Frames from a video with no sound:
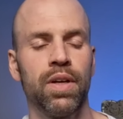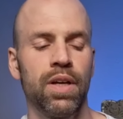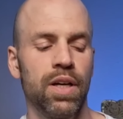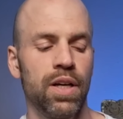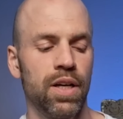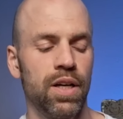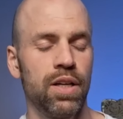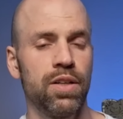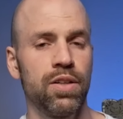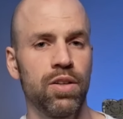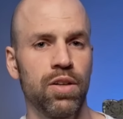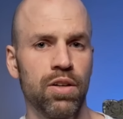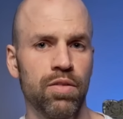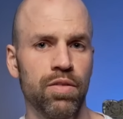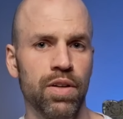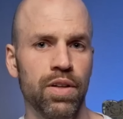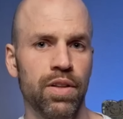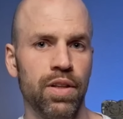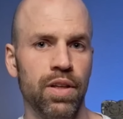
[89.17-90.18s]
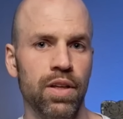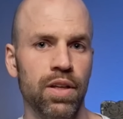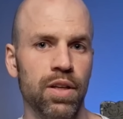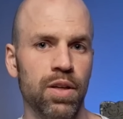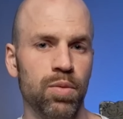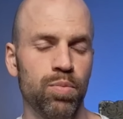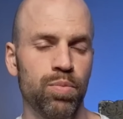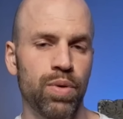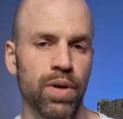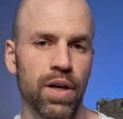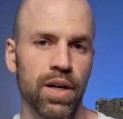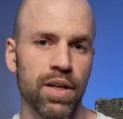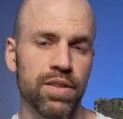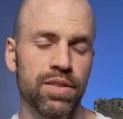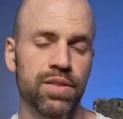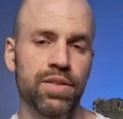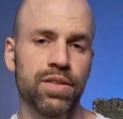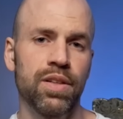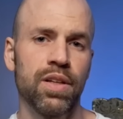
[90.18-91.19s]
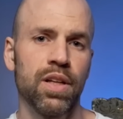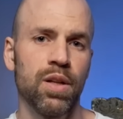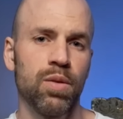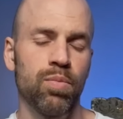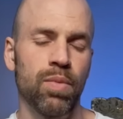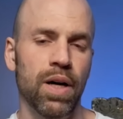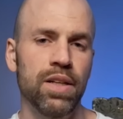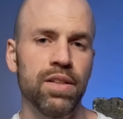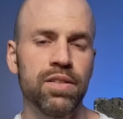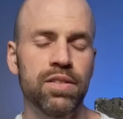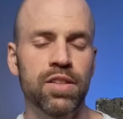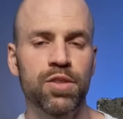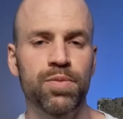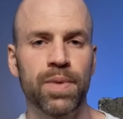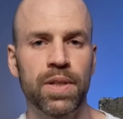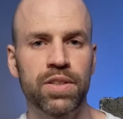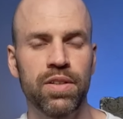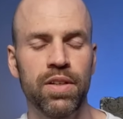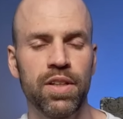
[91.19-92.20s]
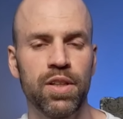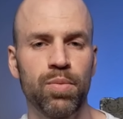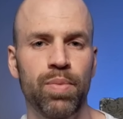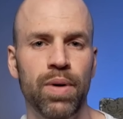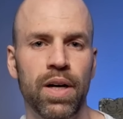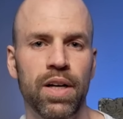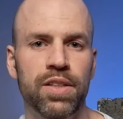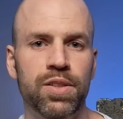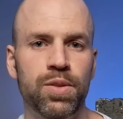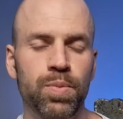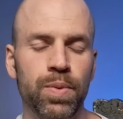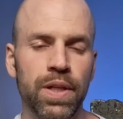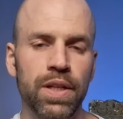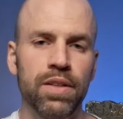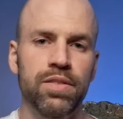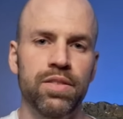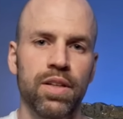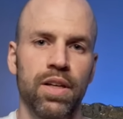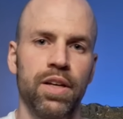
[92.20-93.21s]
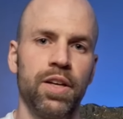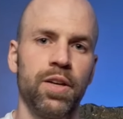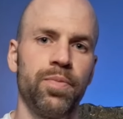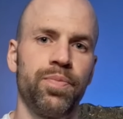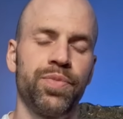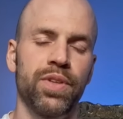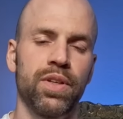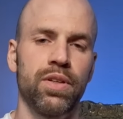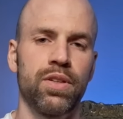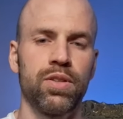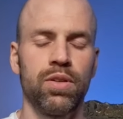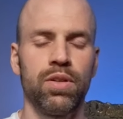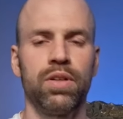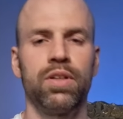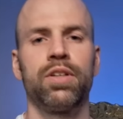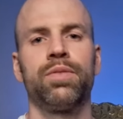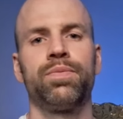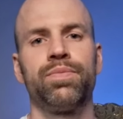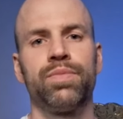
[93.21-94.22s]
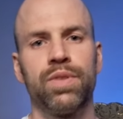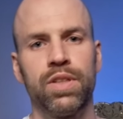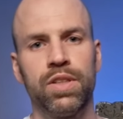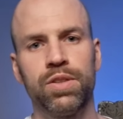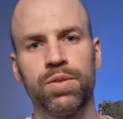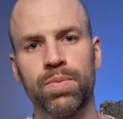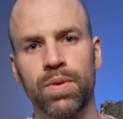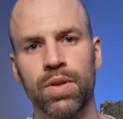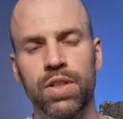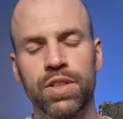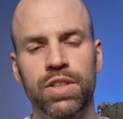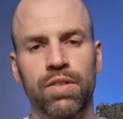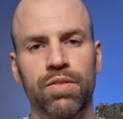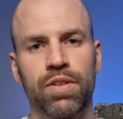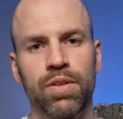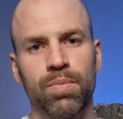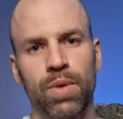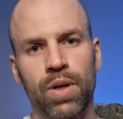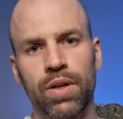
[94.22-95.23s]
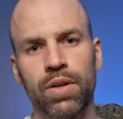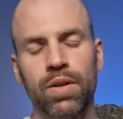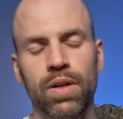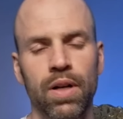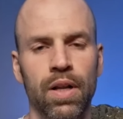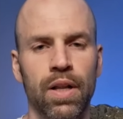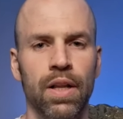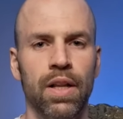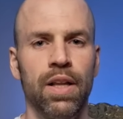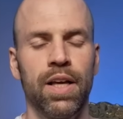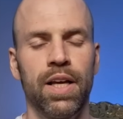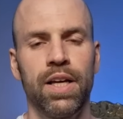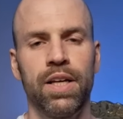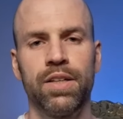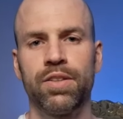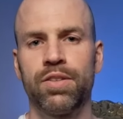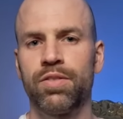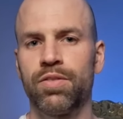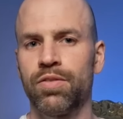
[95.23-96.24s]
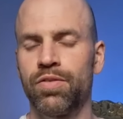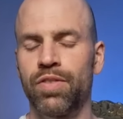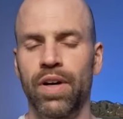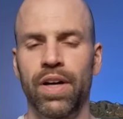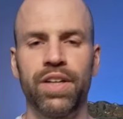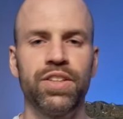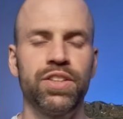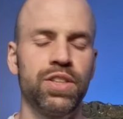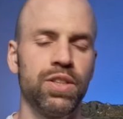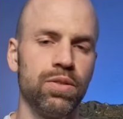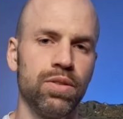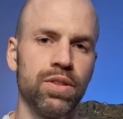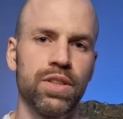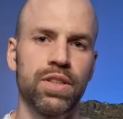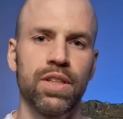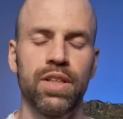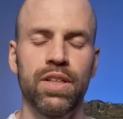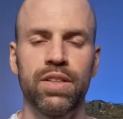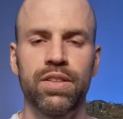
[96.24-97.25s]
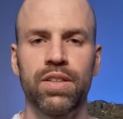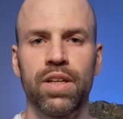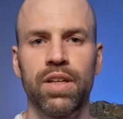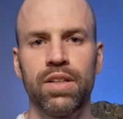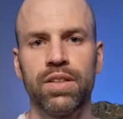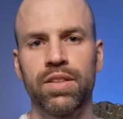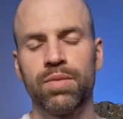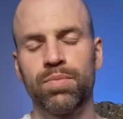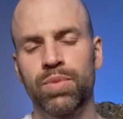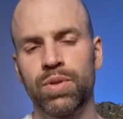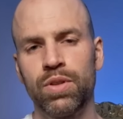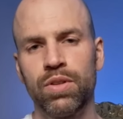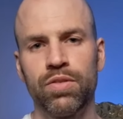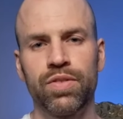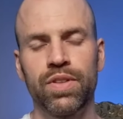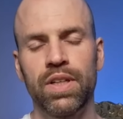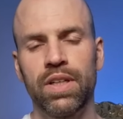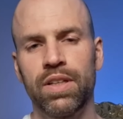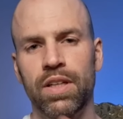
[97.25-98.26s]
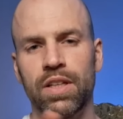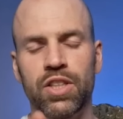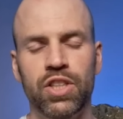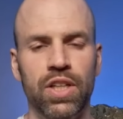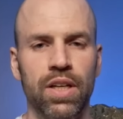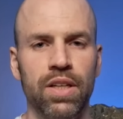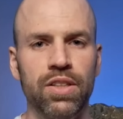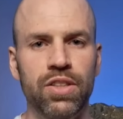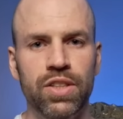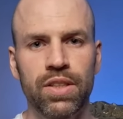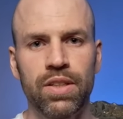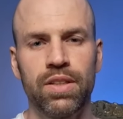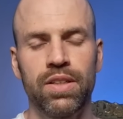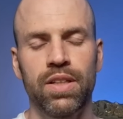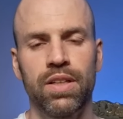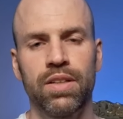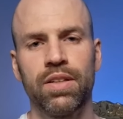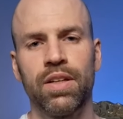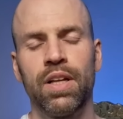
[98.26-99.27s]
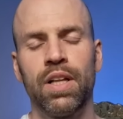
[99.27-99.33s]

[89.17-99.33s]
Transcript: And over the past months, especially the past weeks, I took his version of the model and fine-tuned it and improved it and changed it at